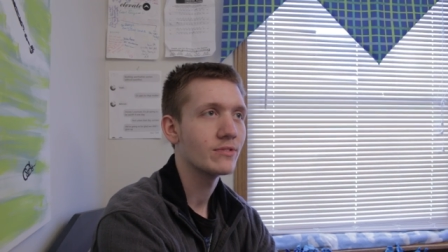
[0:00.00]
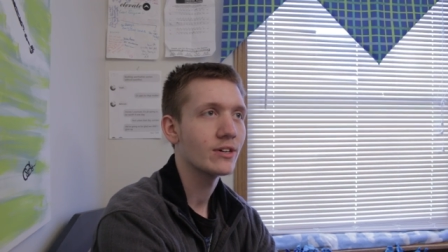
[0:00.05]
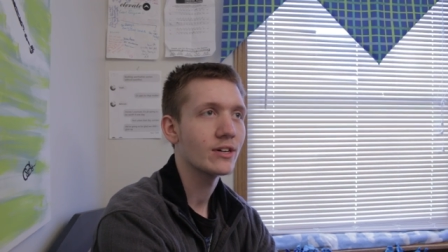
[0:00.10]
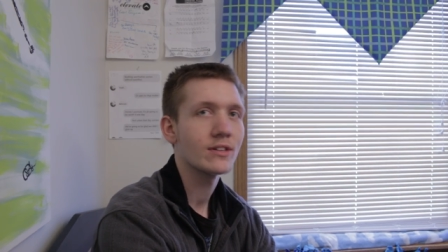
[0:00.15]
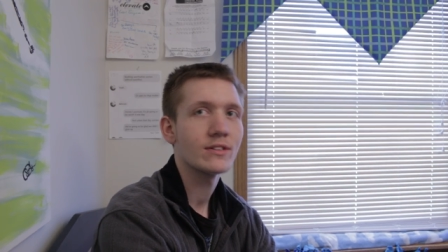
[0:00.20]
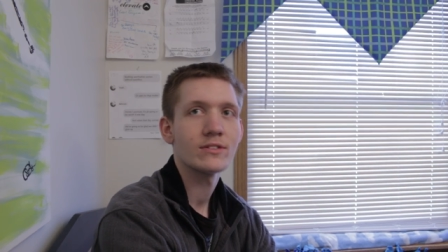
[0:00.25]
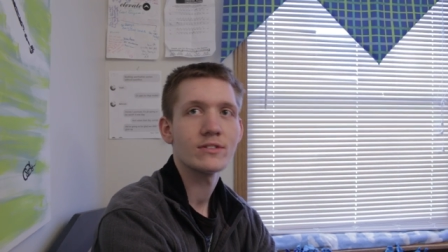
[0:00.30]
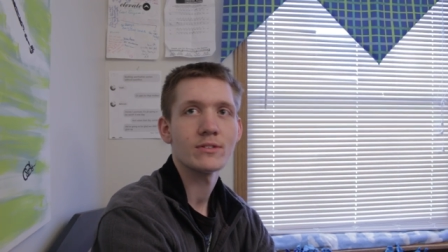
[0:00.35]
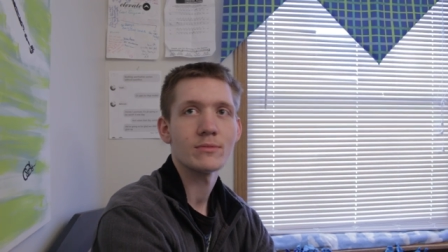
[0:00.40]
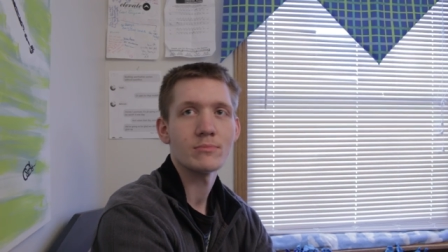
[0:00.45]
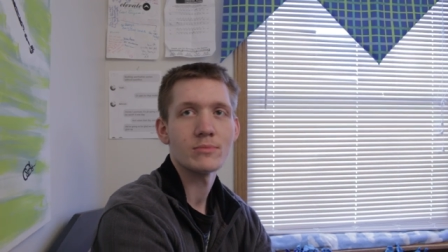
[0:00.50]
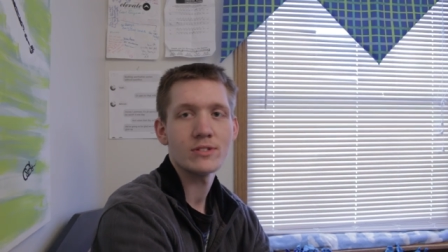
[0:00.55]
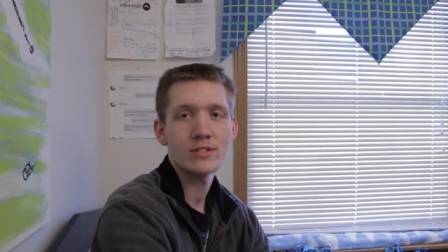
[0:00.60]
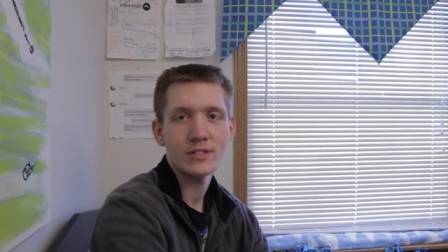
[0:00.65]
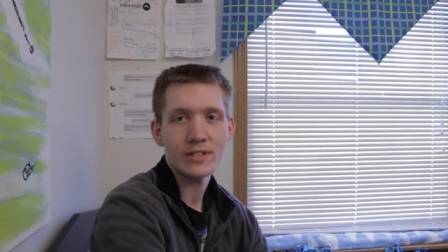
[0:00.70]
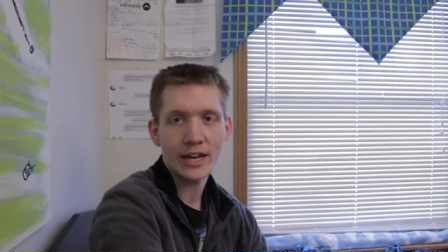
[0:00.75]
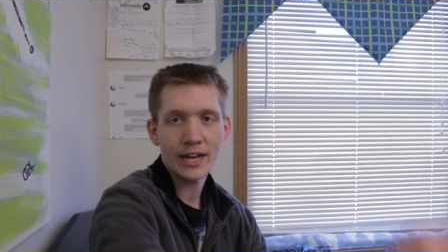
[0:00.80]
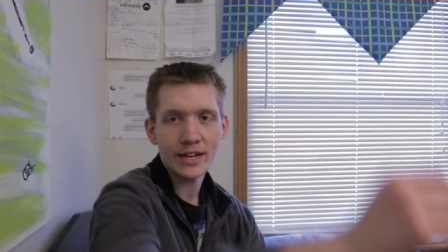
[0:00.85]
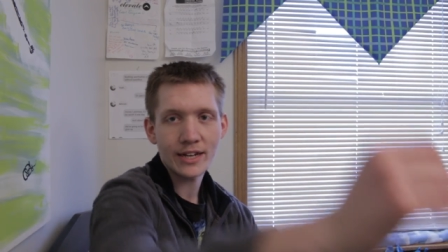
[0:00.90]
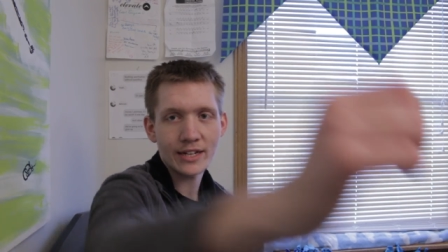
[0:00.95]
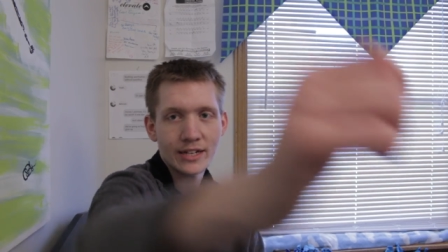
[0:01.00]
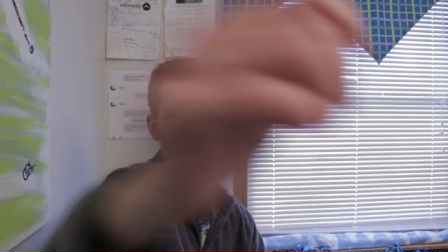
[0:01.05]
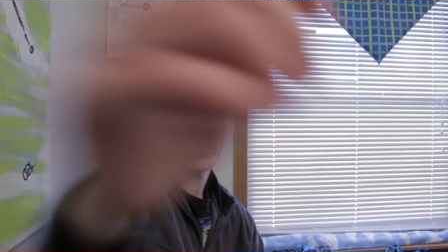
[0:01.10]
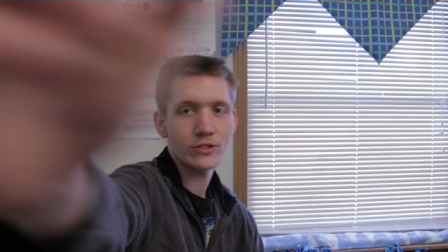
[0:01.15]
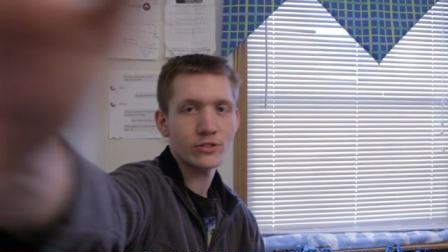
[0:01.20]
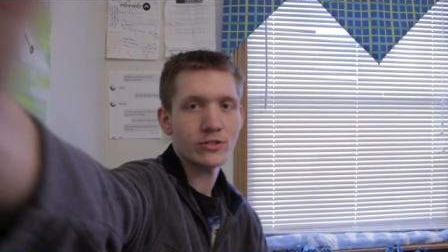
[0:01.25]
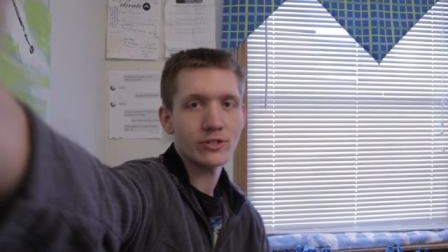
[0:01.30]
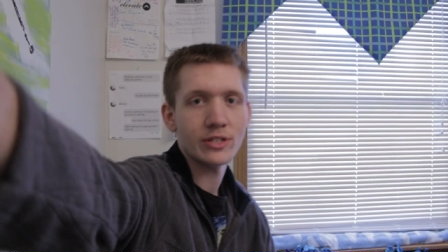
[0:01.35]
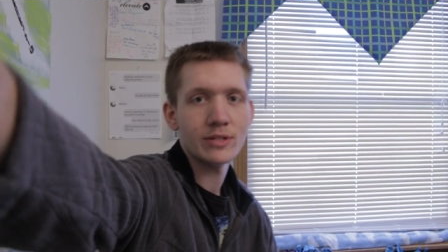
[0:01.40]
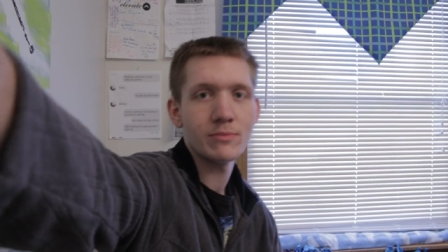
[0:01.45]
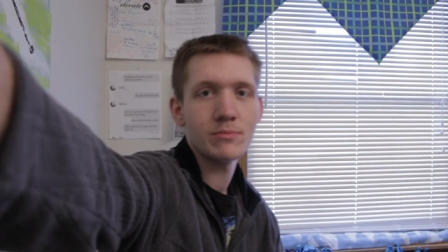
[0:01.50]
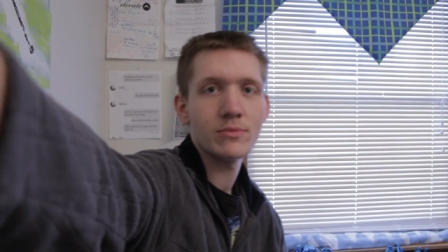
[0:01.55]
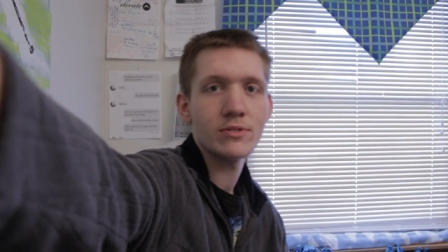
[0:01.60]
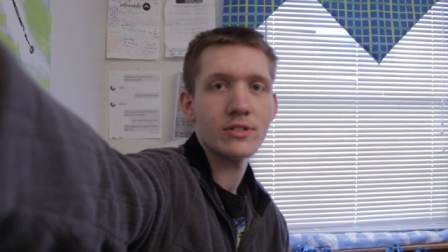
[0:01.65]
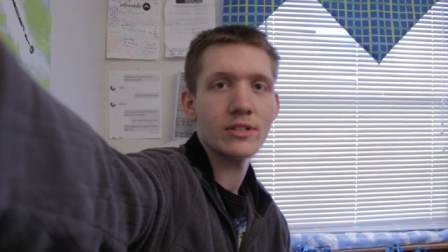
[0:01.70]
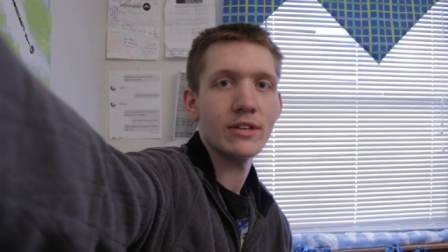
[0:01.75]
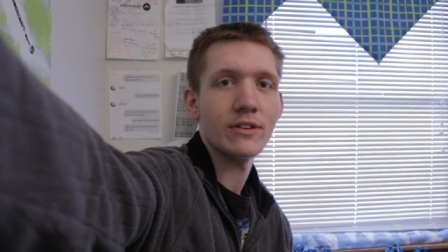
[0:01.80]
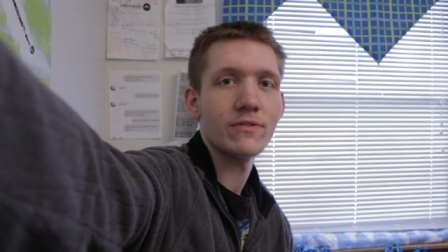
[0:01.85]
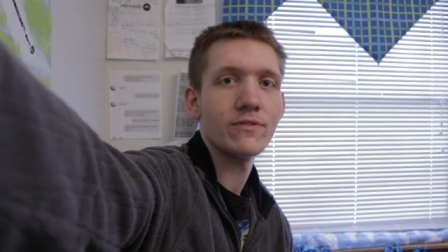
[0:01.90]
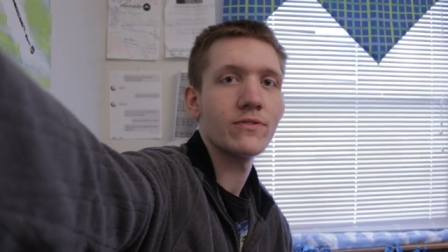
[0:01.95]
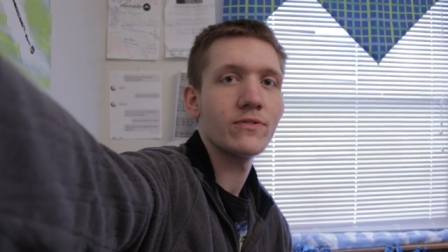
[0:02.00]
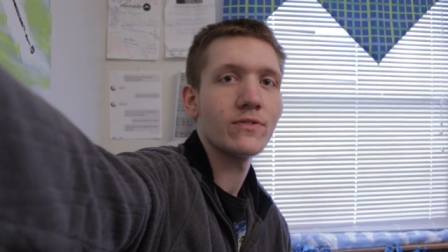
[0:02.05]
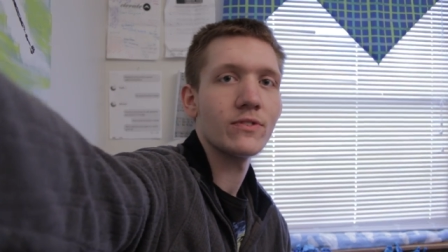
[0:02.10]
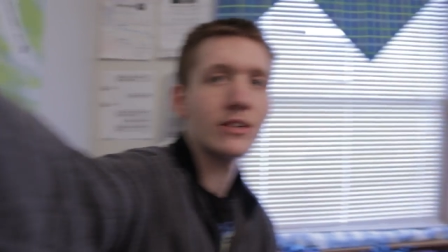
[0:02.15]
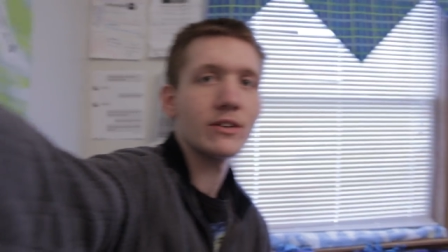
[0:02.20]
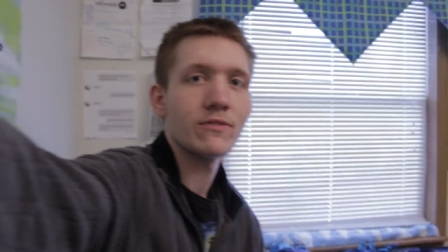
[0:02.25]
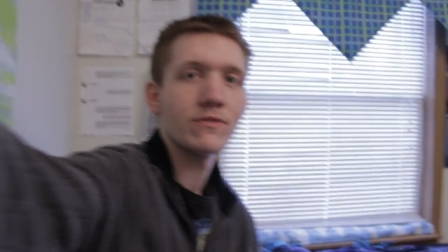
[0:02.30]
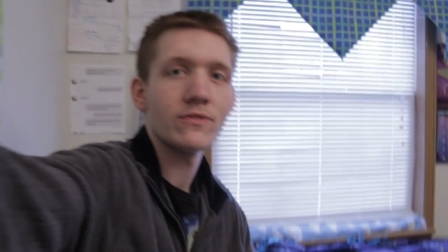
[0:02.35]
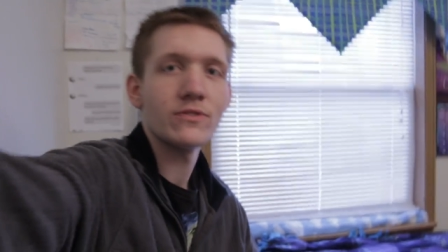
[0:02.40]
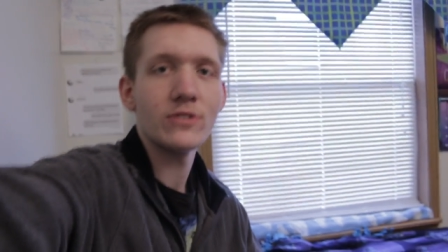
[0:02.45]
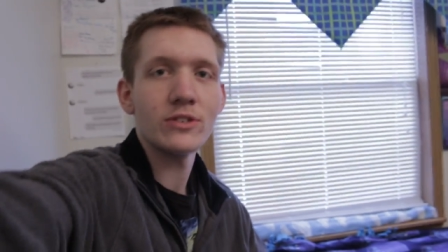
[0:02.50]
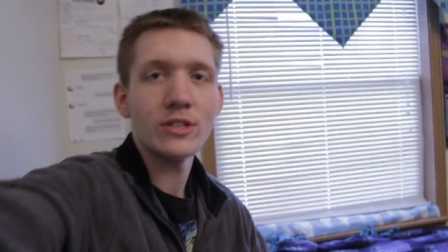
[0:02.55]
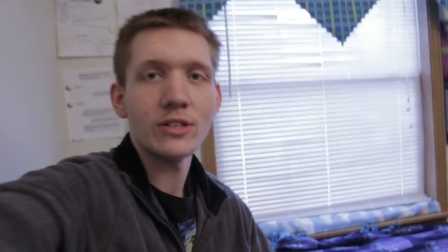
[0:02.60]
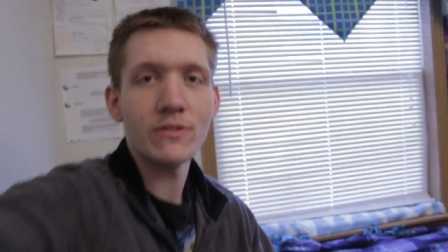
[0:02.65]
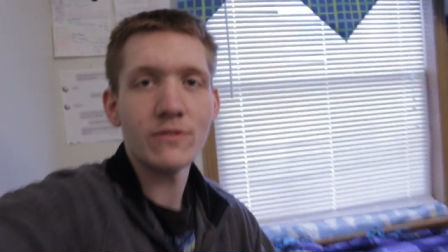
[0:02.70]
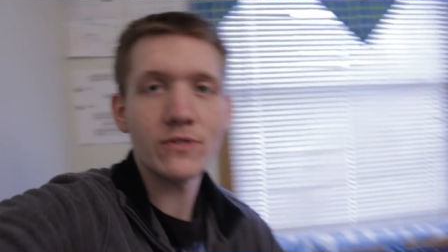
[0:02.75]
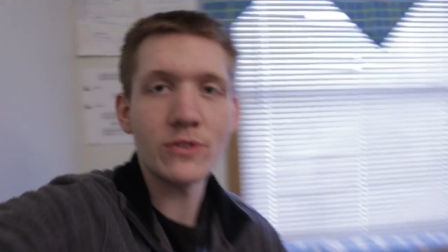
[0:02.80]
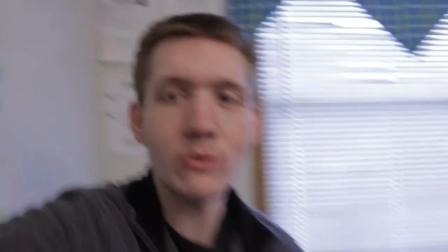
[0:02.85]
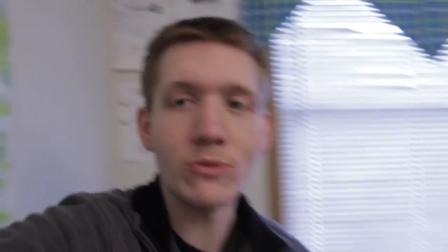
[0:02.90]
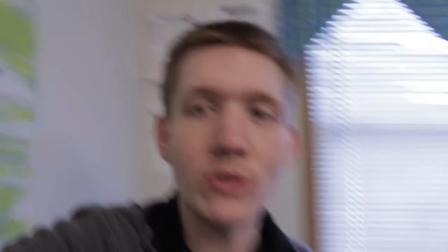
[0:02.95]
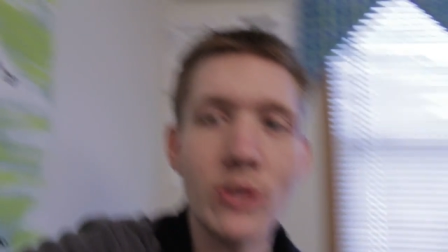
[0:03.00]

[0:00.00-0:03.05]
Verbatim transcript: done some standing streams. If, if, if you